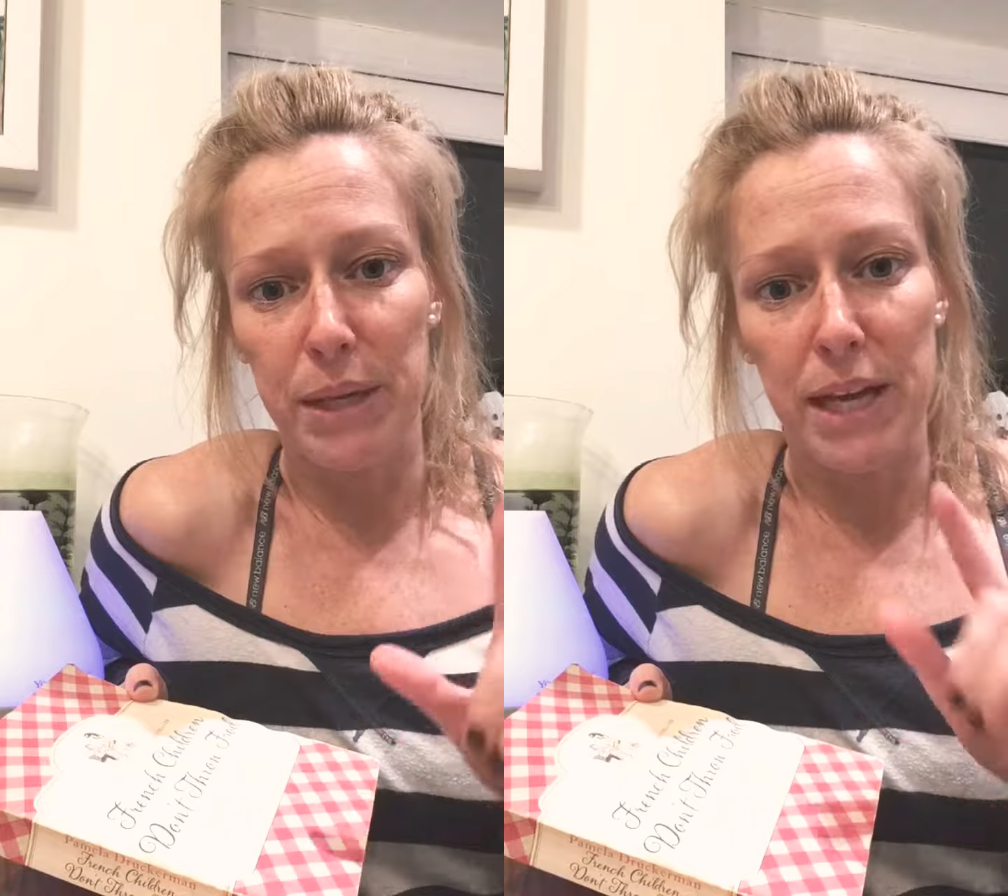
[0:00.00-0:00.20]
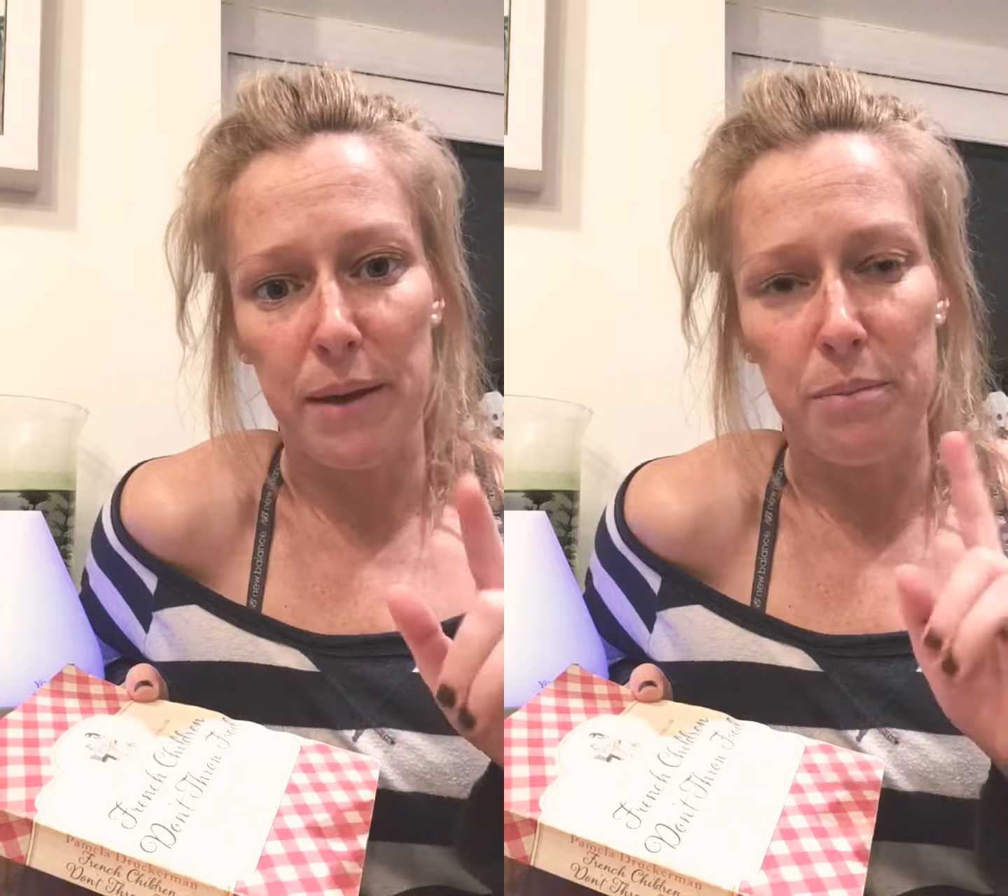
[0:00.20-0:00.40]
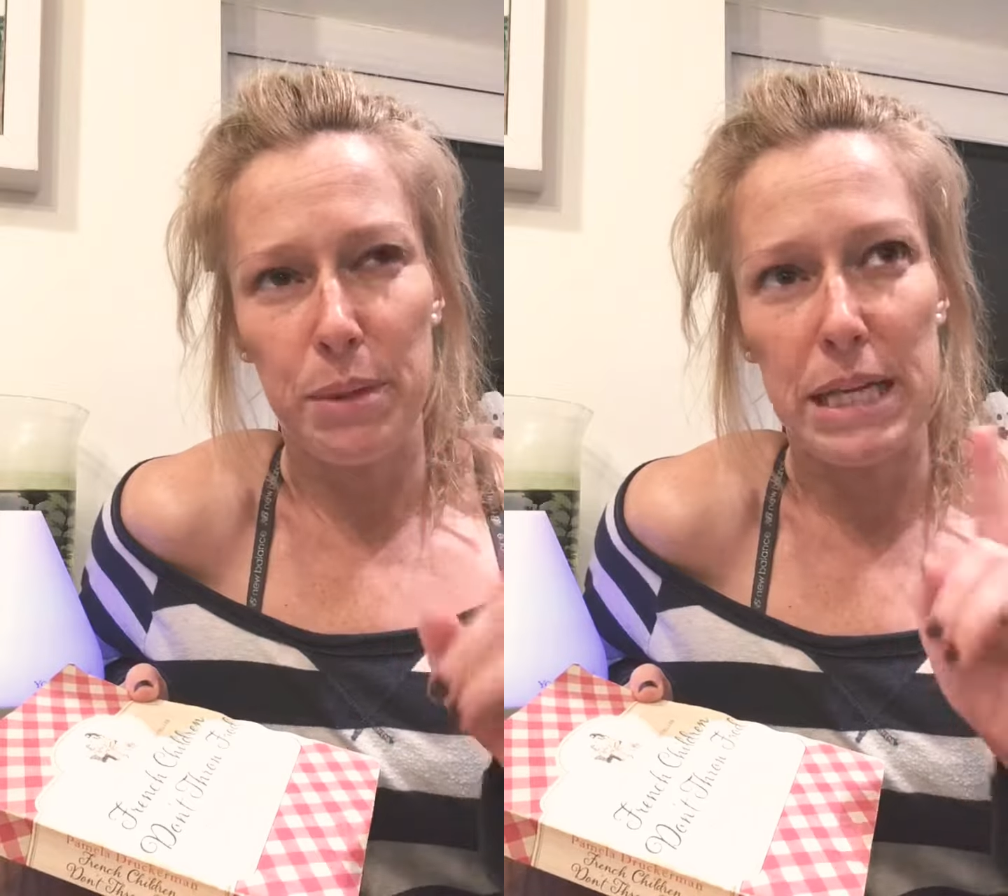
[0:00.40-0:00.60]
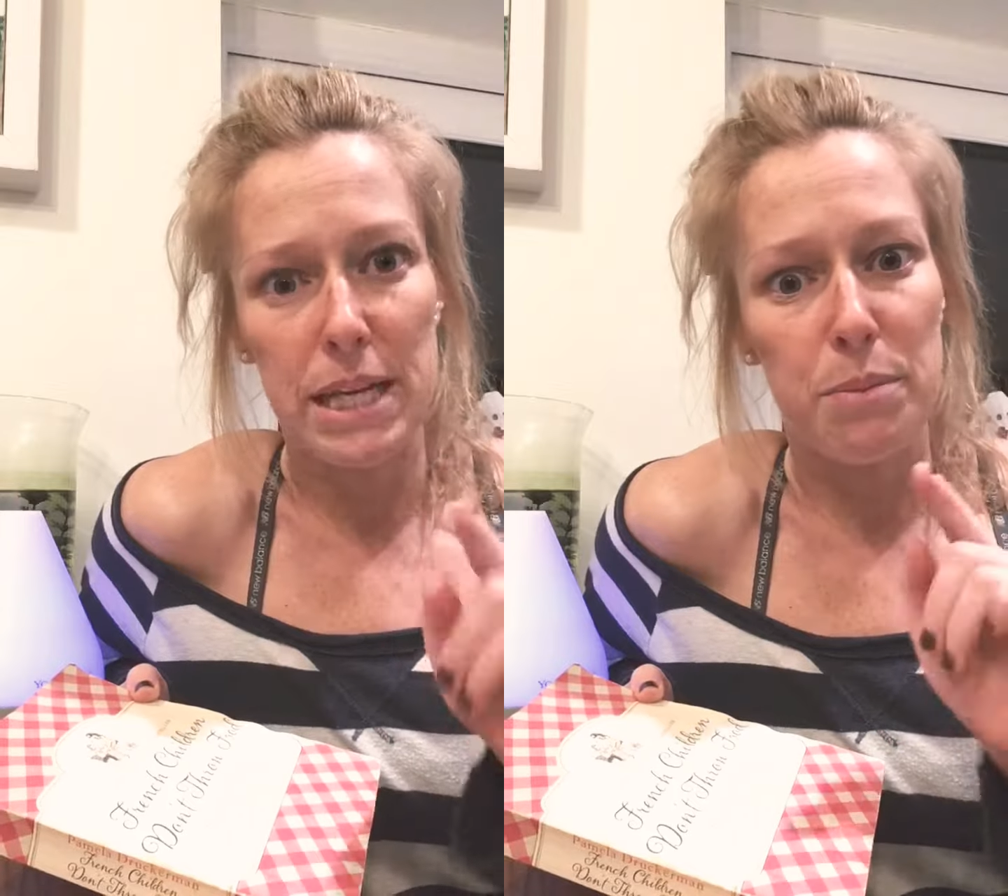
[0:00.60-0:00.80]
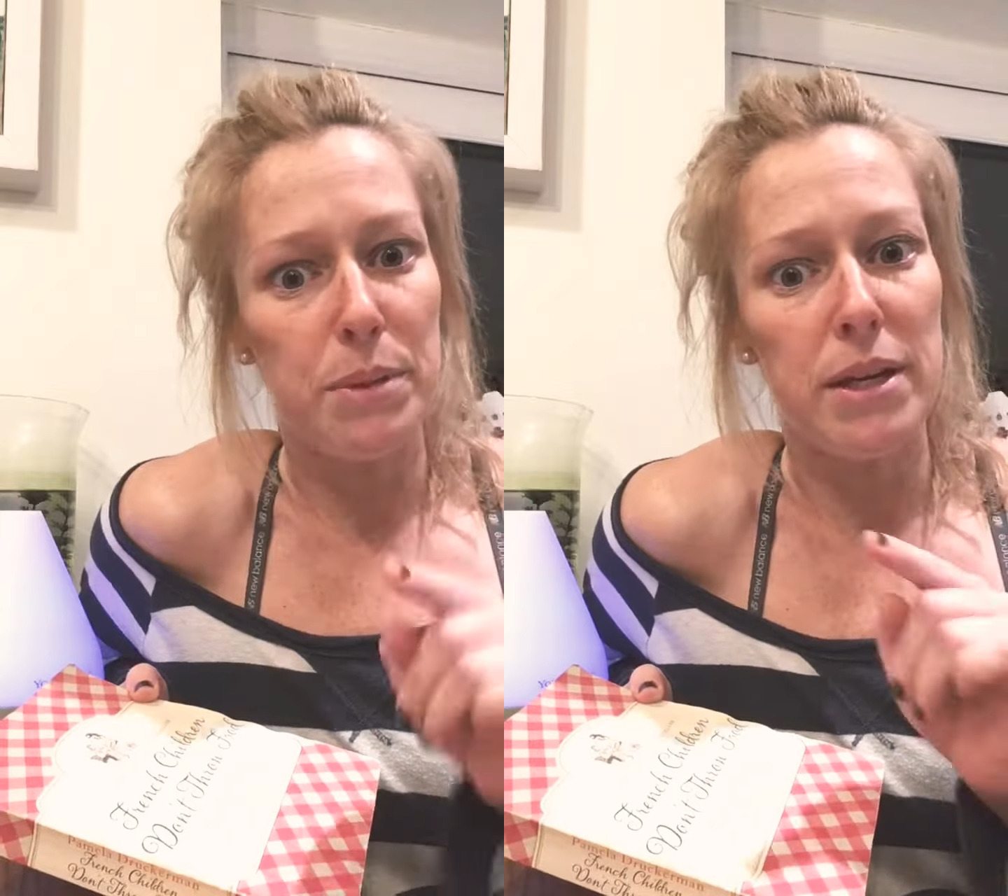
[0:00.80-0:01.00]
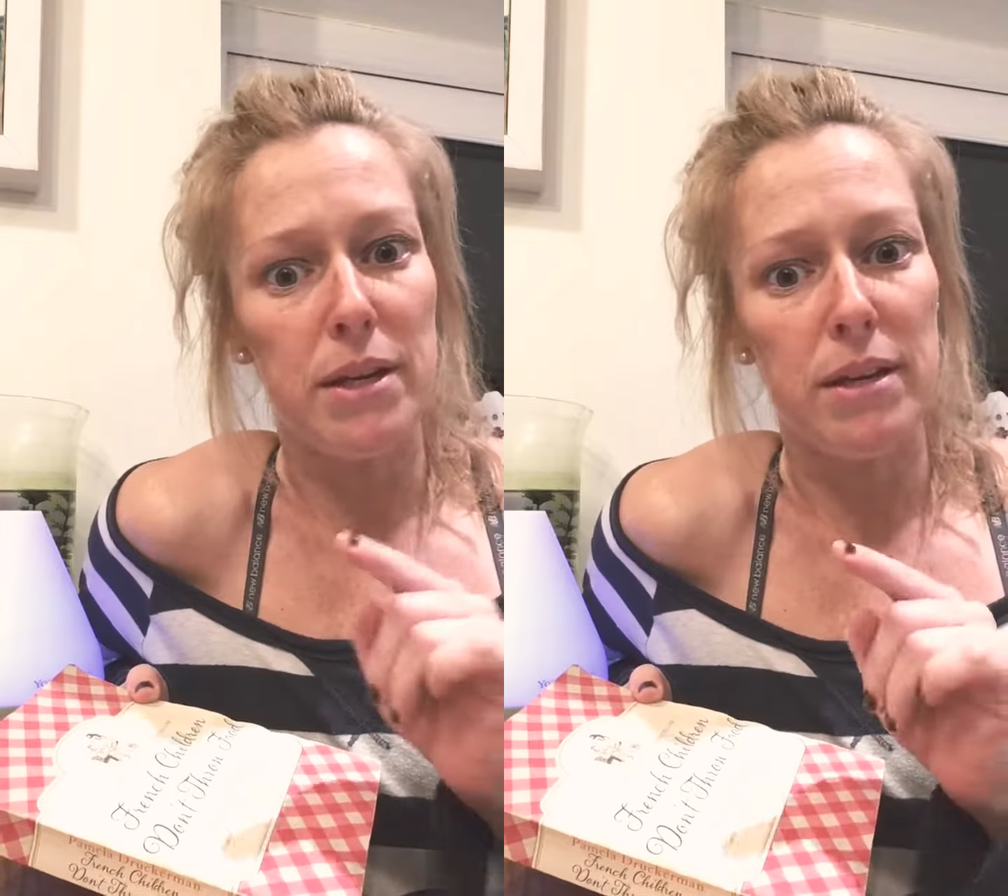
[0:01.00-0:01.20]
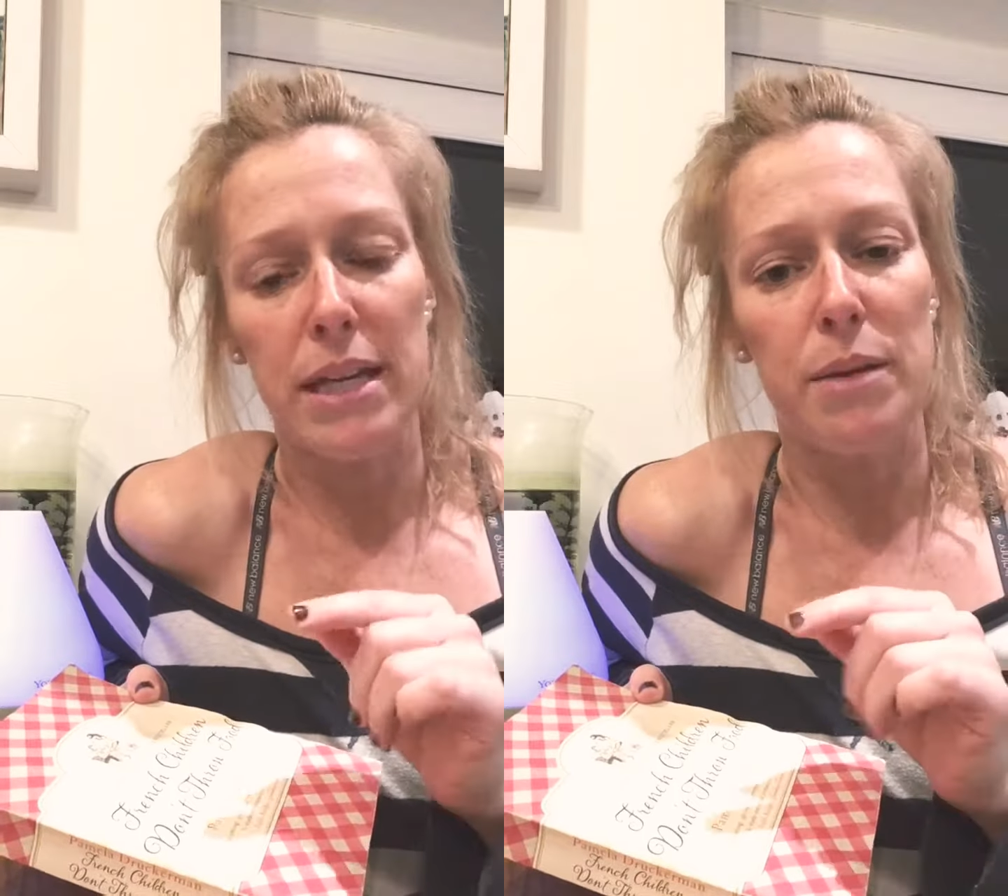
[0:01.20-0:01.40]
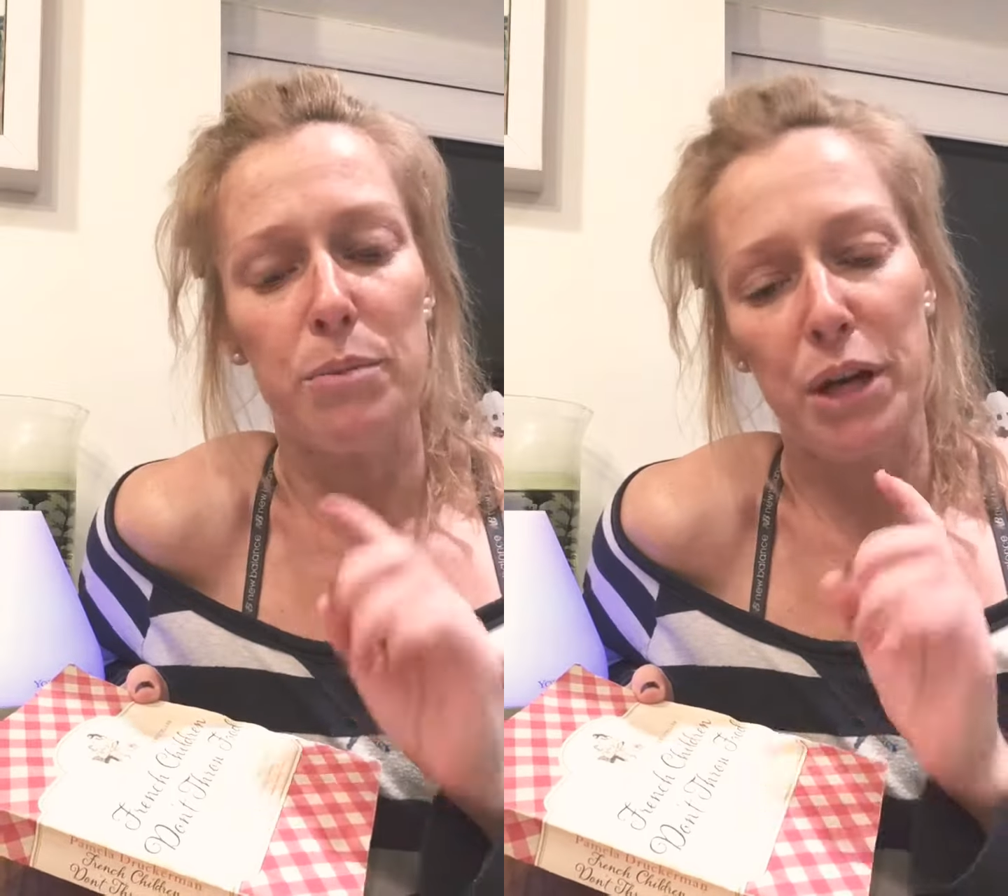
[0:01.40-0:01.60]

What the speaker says: B-E-B-E,